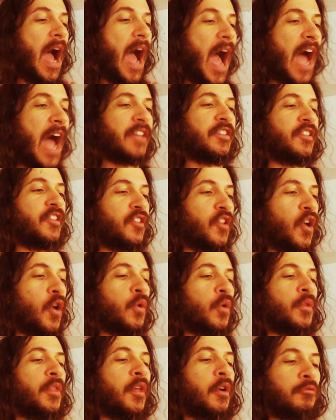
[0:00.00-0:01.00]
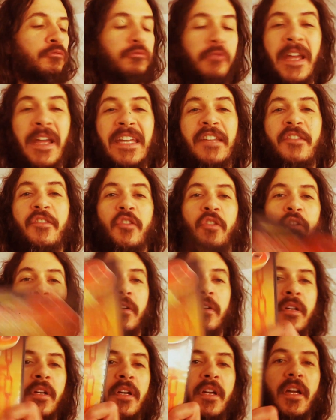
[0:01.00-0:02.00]
Hanzo the
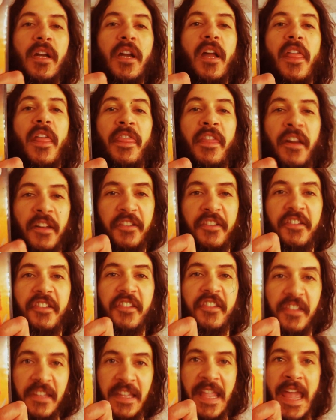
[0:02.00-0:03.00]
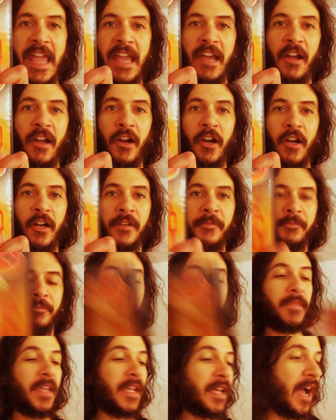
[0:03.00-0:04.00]
Razor, The Snare.
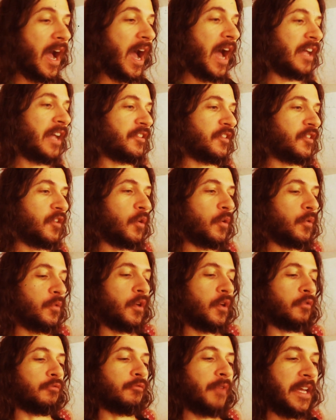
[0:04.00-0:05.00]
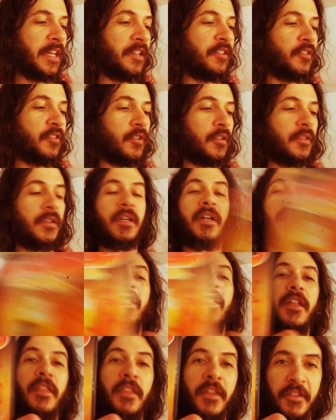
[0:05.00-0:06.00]
Hanzo the Razor,
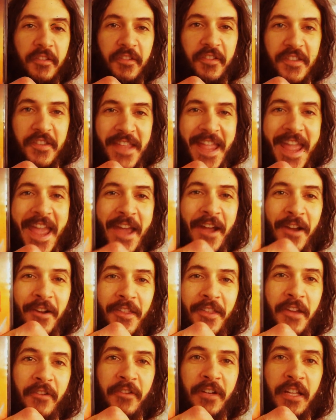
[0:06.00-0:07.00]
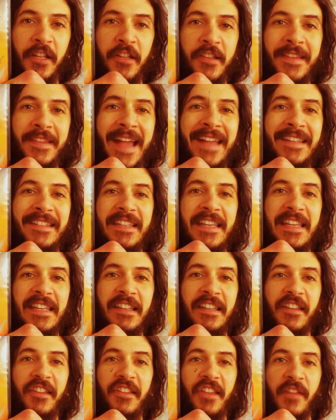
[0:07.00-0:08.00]
The Snare. There it is,
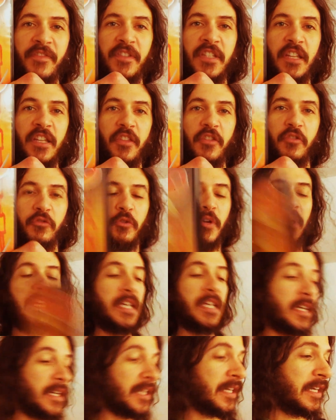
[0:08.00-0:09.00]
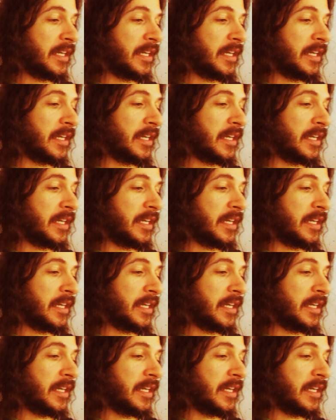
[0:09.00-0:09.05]
1973.